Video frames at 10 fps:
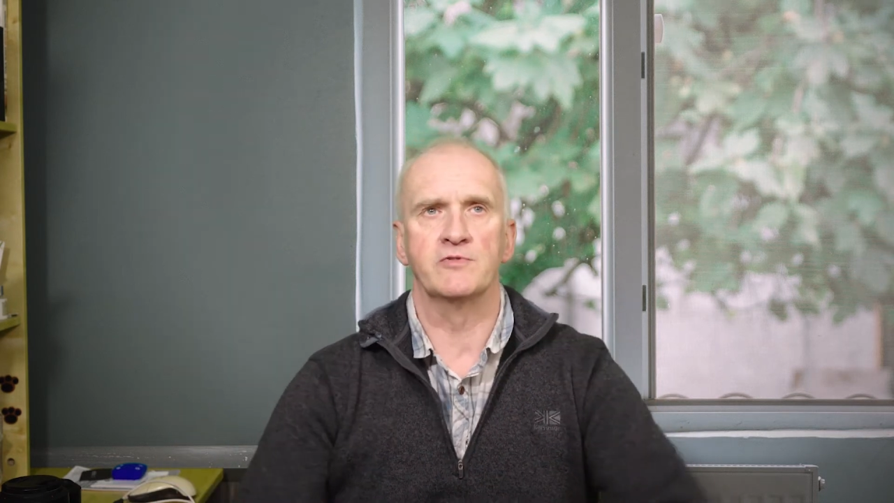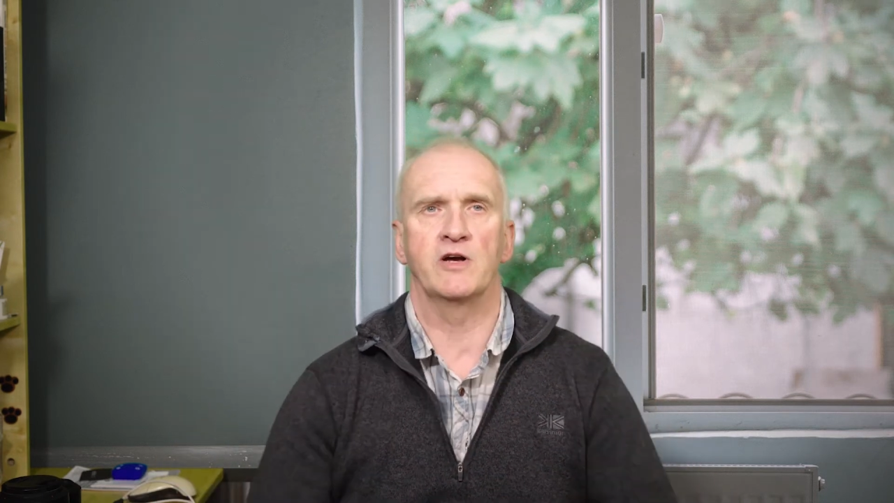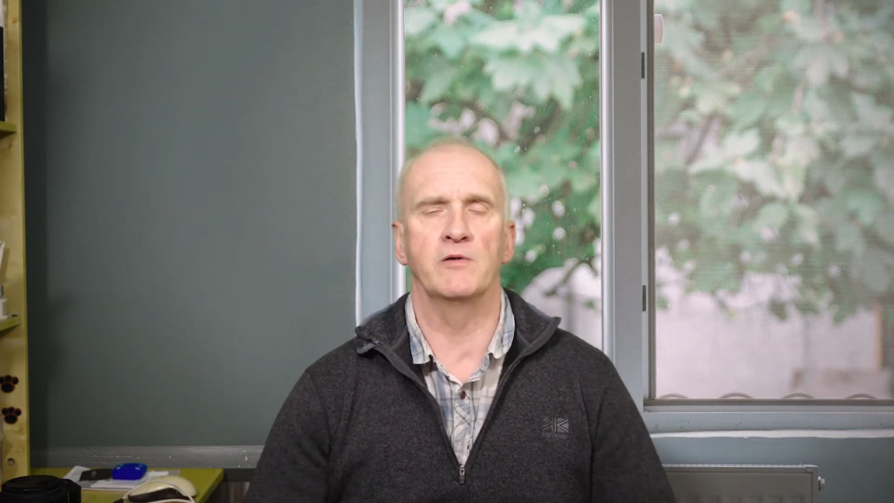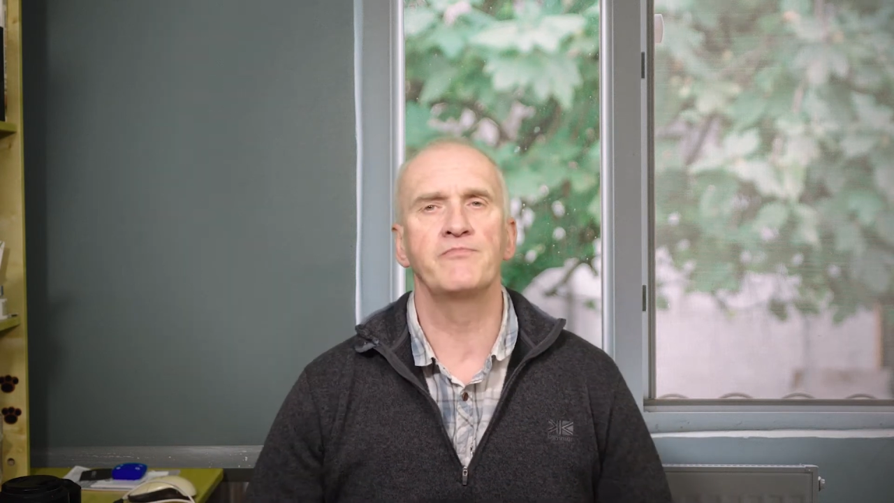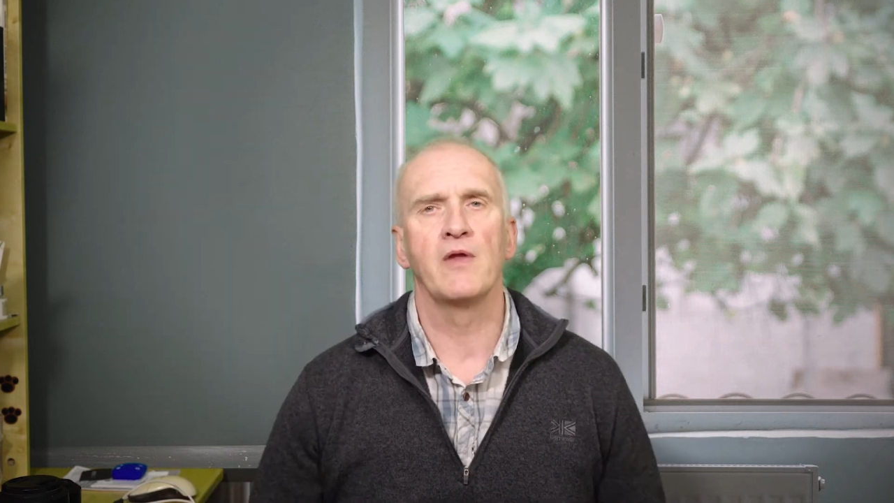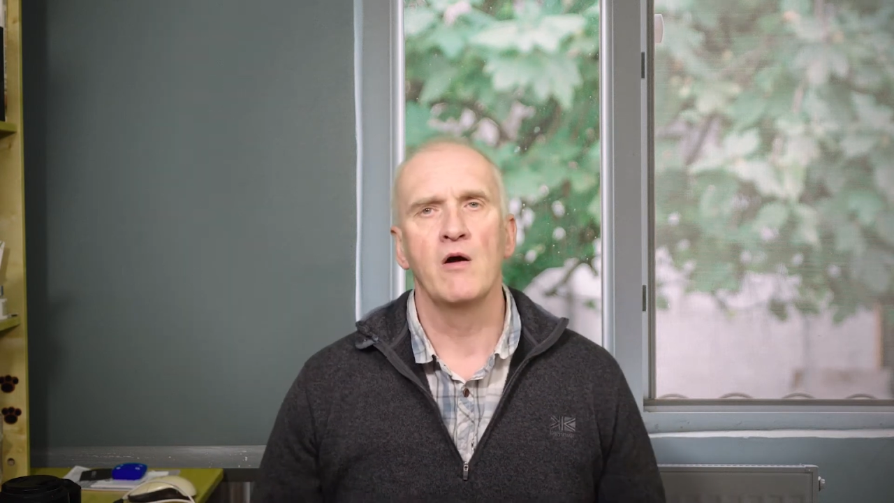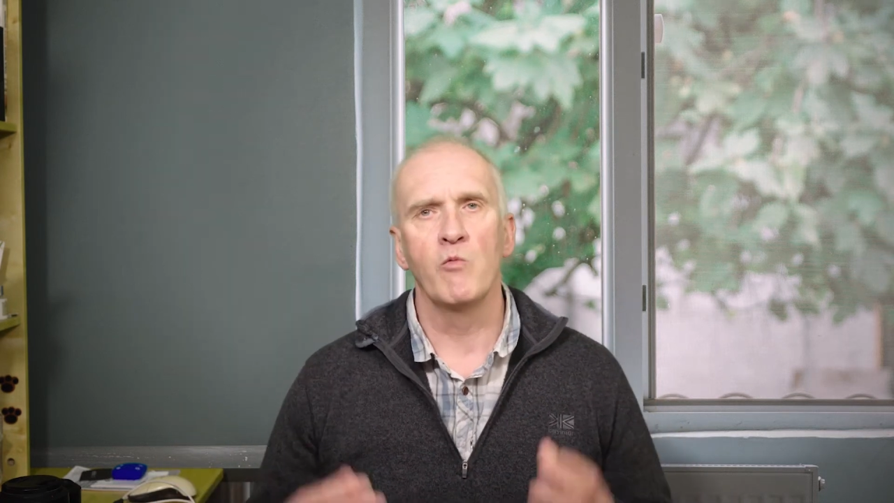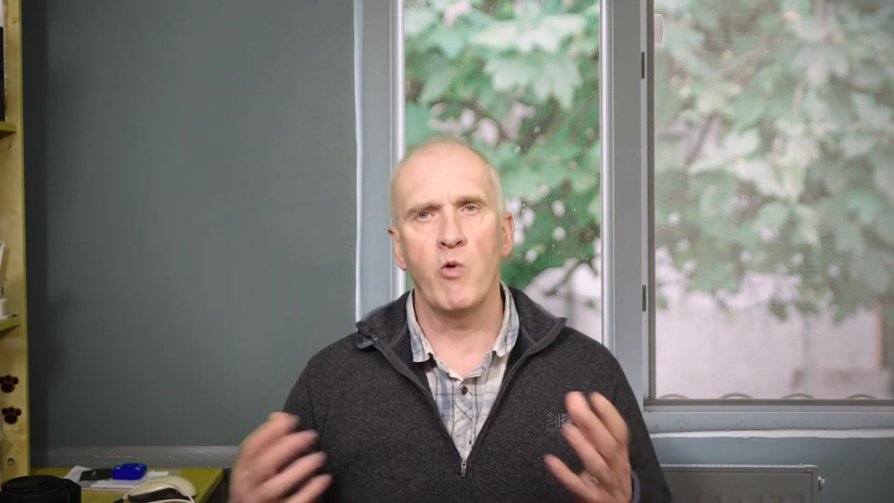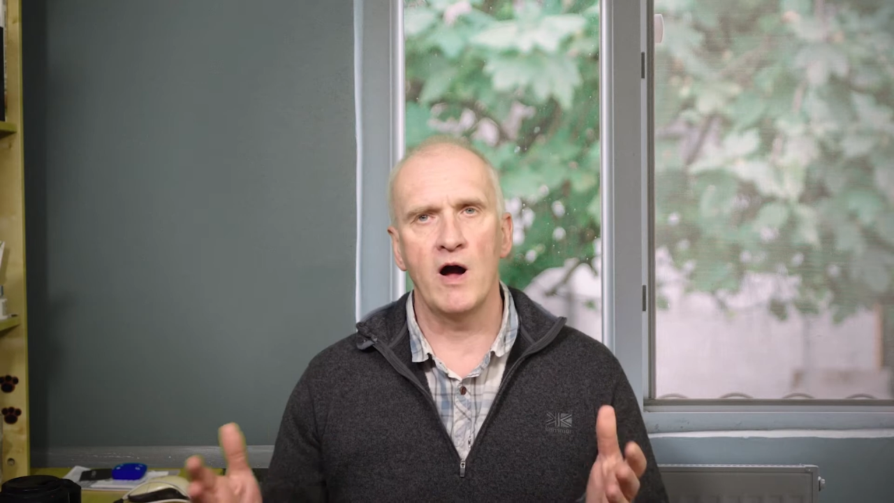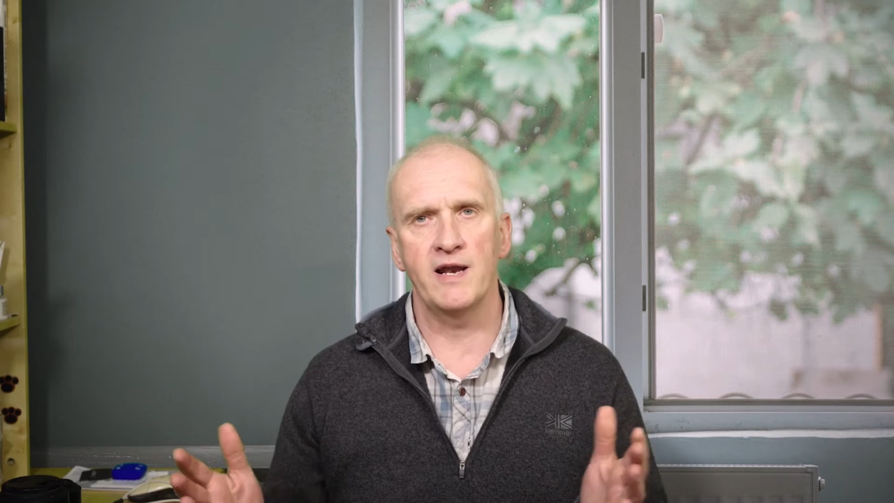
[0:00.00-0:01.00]
So
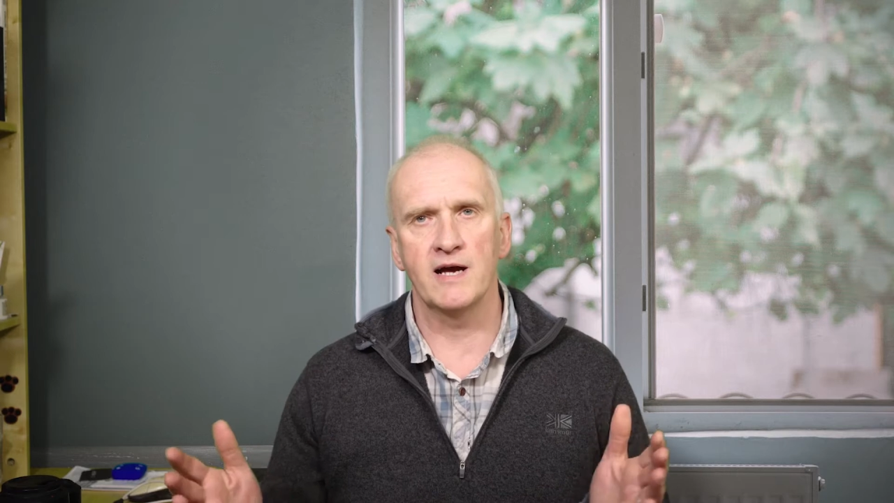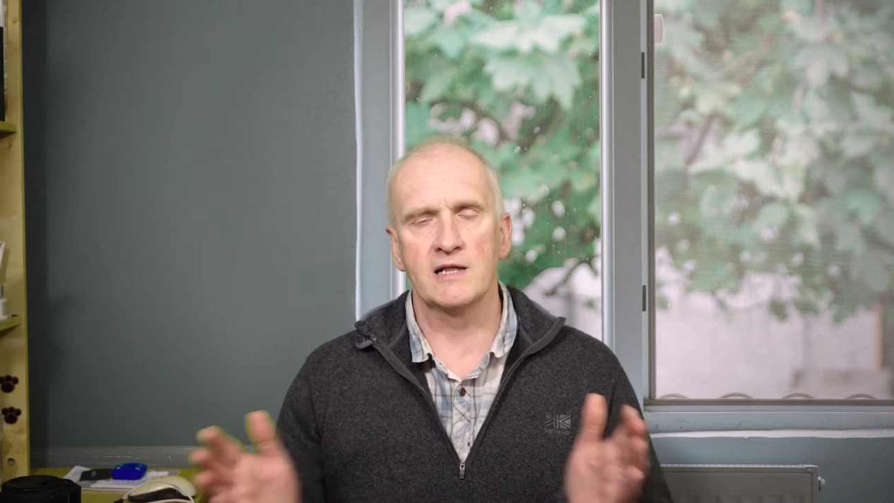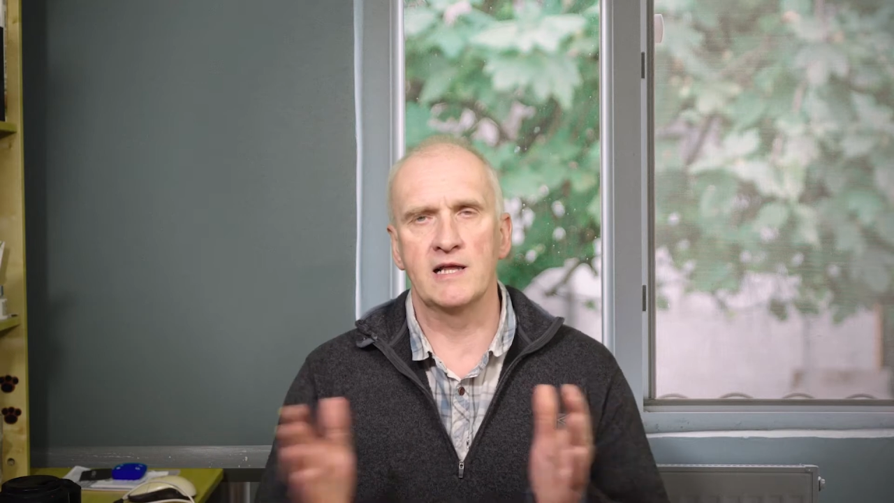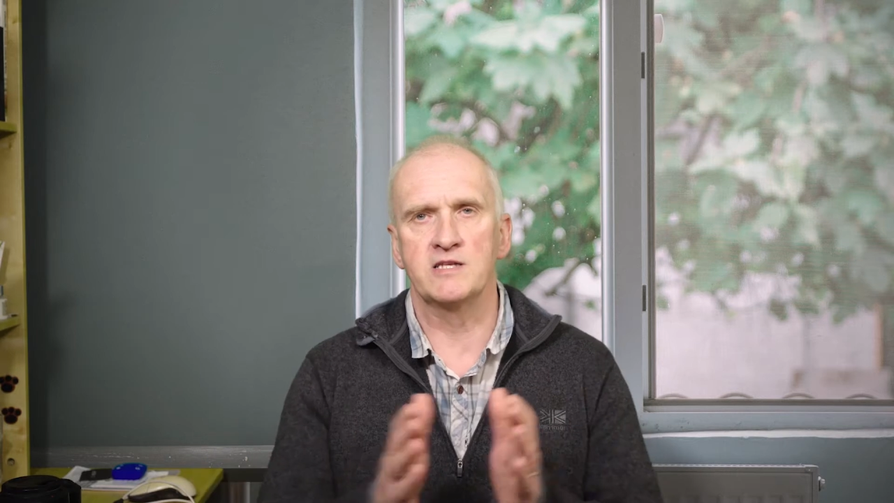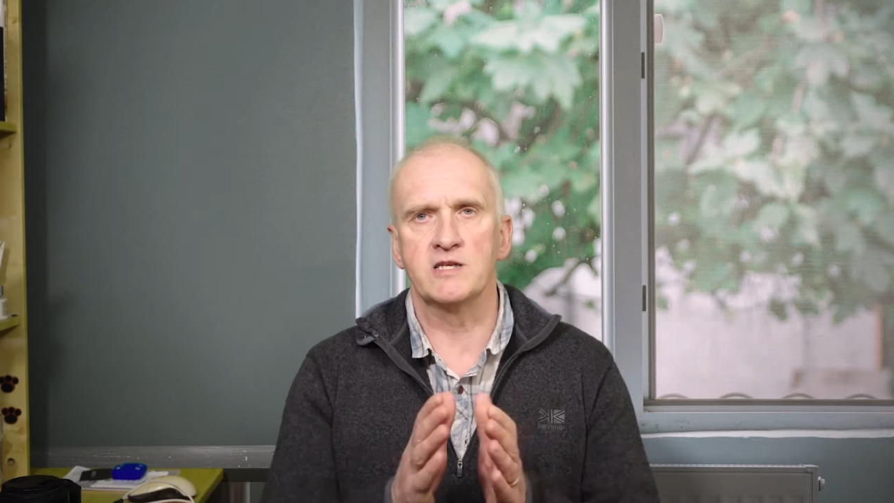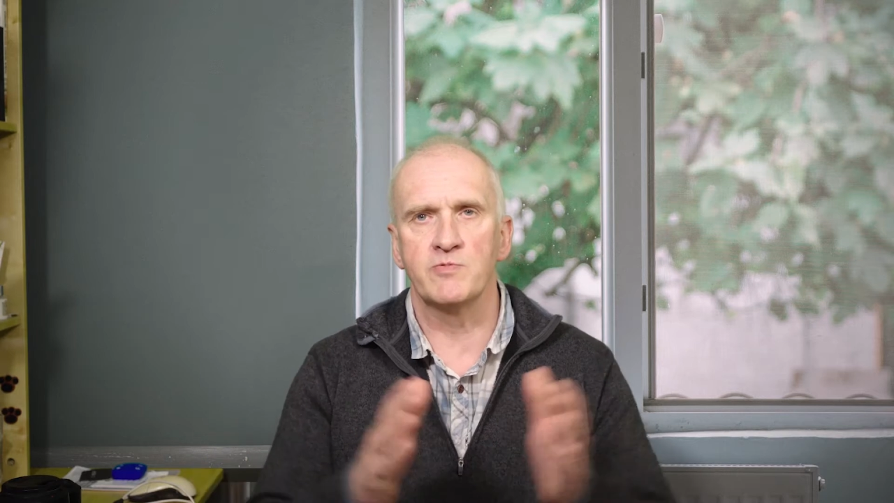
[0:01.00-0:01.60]
wide angle lenses,